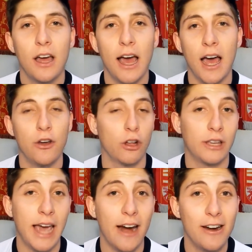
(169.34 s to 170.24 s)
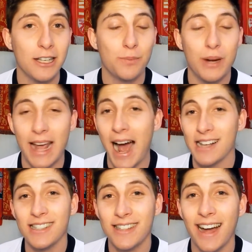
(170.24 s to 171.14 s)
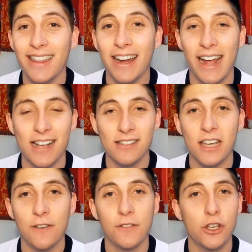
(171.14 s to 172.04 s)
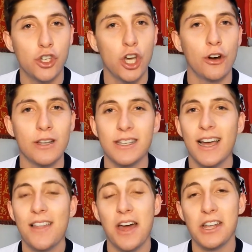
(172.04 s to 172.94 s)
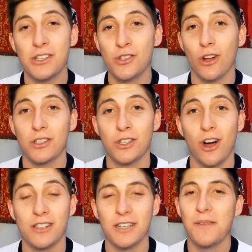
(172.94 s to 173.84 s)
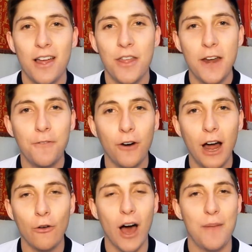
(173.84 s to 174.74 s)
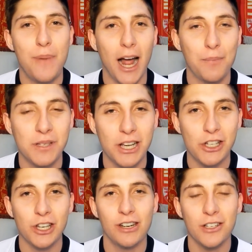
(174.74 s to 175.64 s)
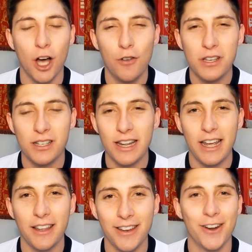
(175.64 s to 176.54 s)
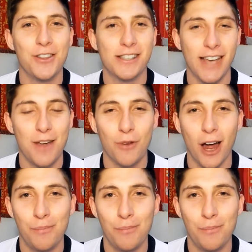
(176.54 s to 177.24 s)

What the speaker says: and not Karius, but he hasn't done that. He hasn't given the assurance that he's not starting. Then for our right back position, it's obviously, the same right